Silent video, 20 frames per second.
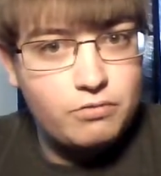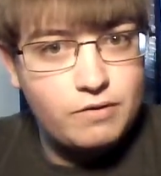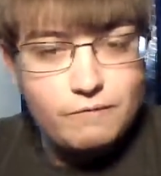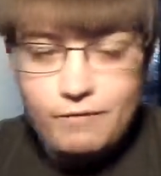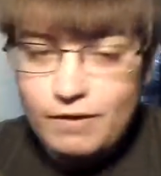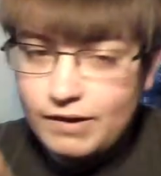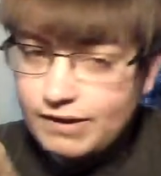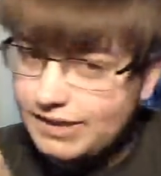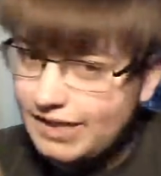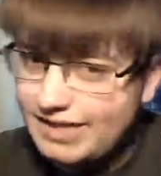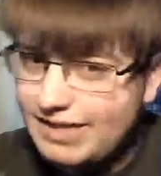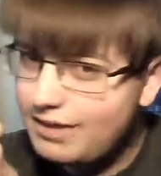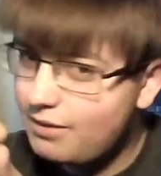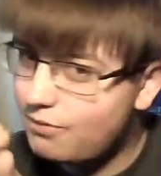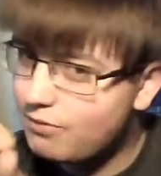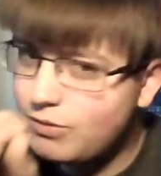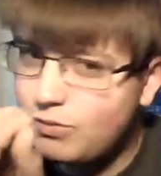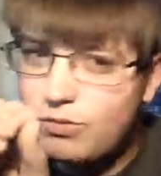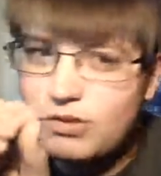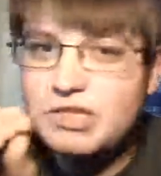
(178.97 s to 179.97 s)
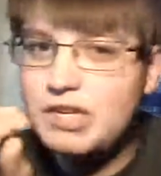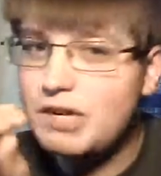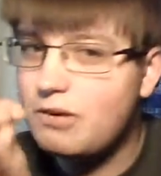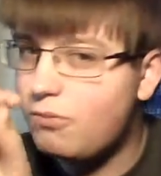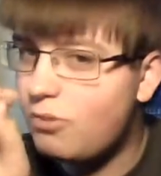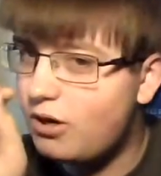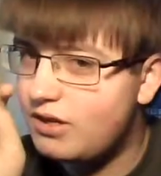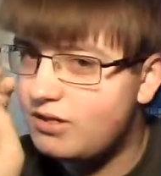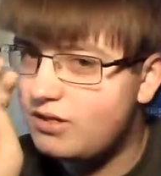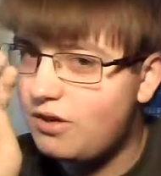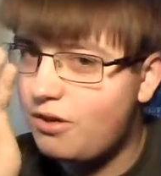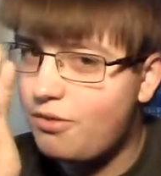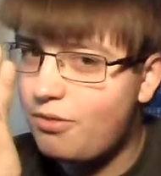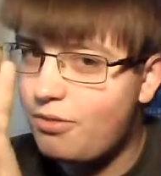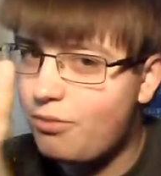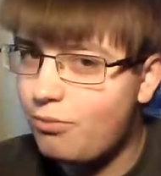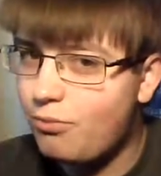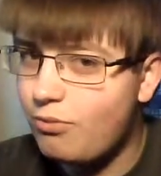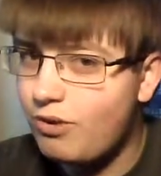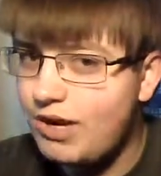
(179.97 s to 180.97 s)
In fact, I think there was one time where I saw
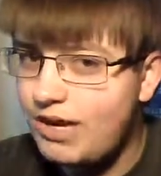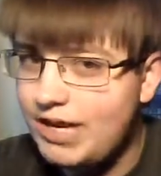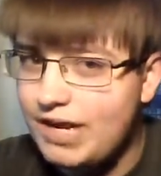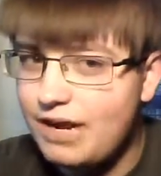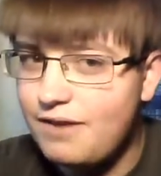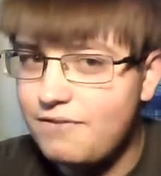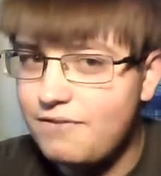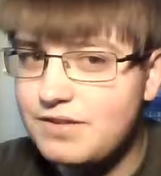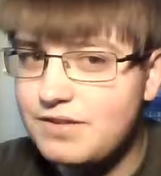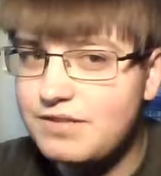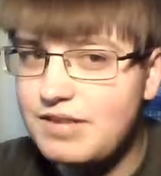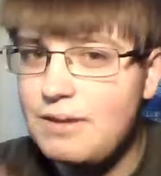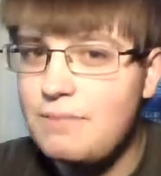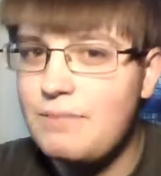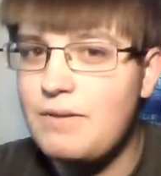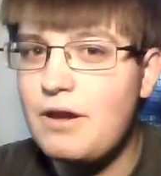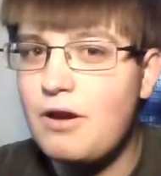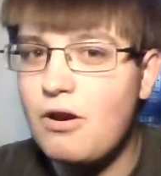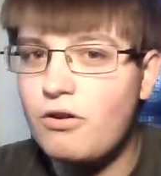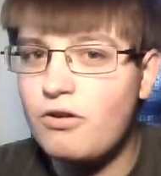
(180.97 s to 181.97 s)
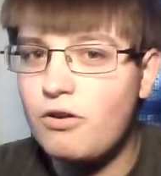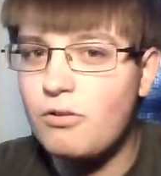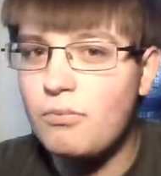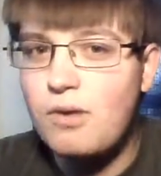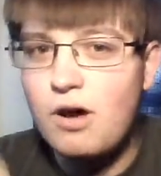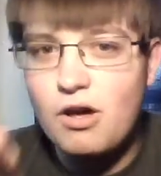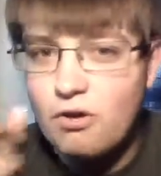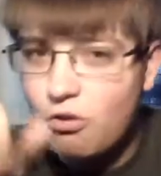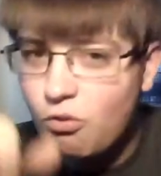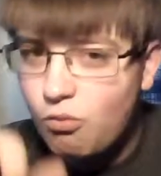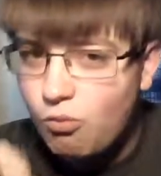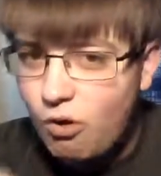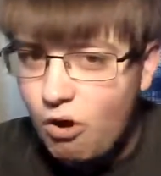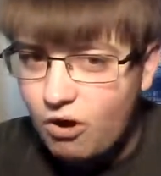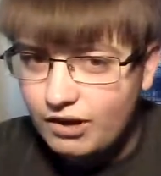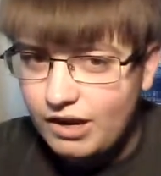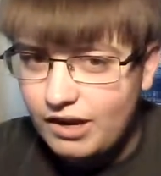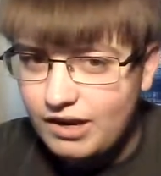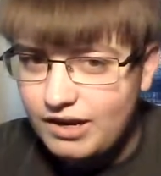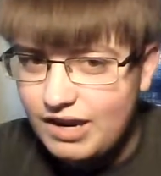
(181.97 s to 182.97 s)
3 same character model
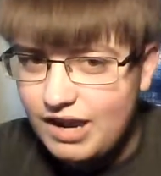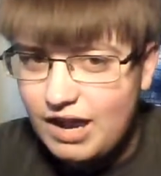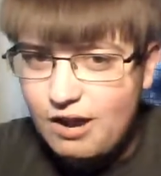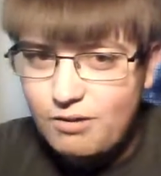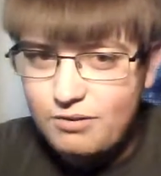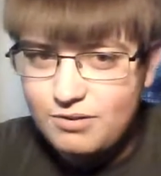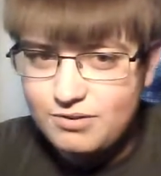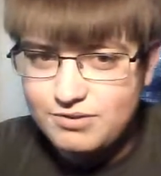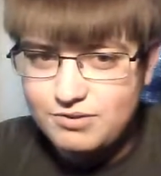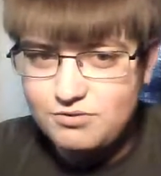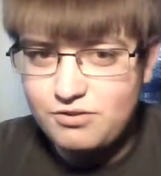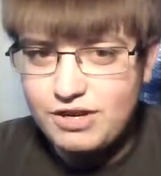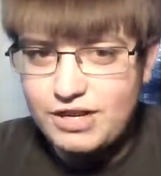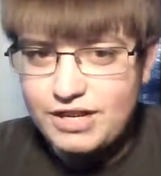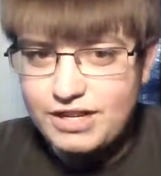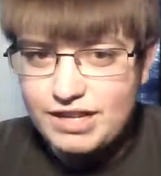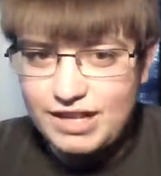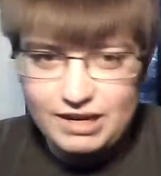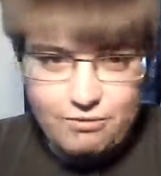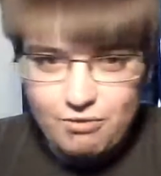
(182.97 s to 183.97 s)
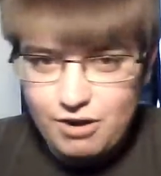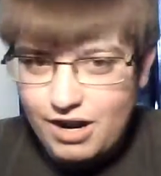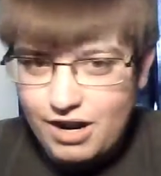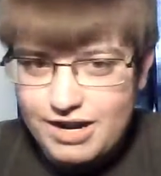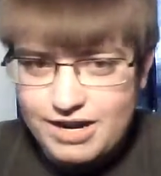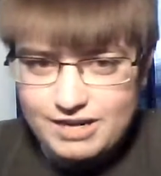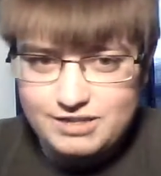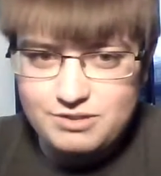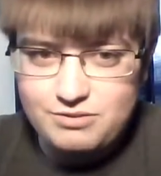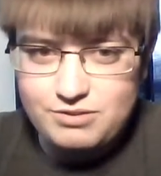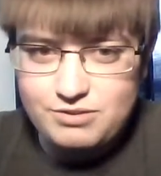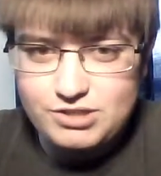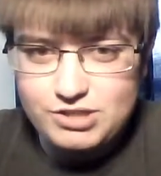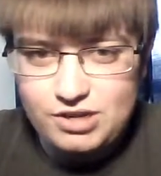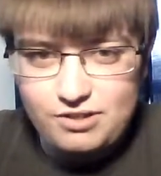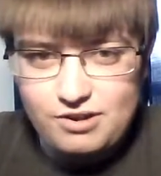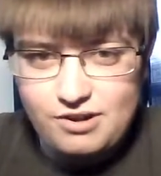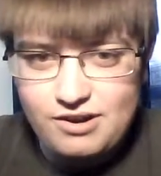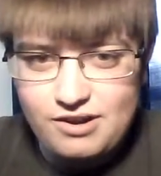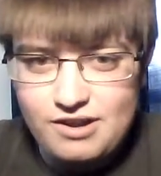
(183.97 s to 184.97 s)
walking down a street, like right next to each
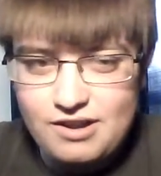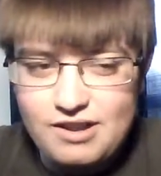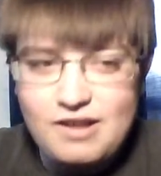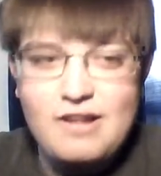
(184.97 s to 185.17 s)
other,